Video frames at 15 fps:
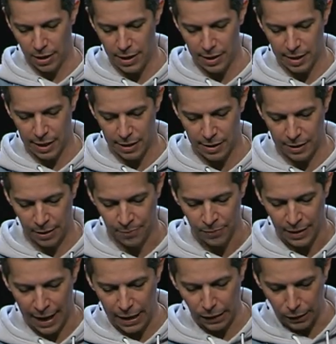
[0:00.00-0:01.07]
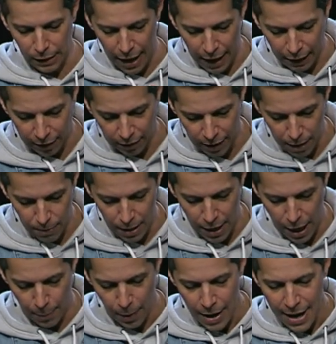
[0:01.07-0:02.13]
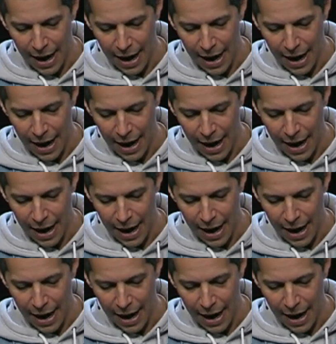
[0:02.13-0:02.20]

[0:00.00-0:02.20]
He says that I locked them up,